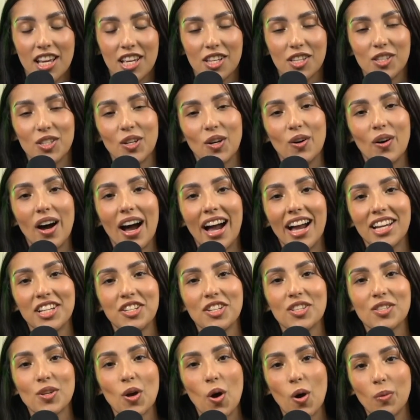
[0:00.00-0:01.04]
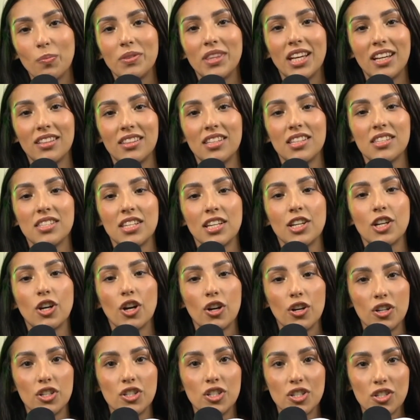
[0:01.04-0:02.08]
So I just hope that this
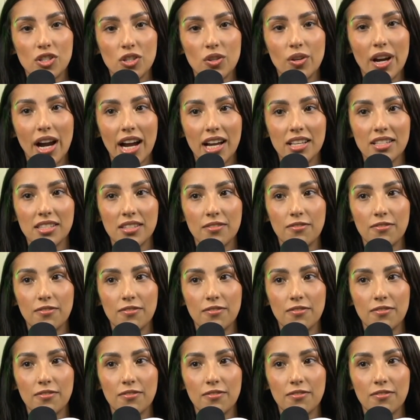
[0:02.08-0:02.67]
encourages you guys.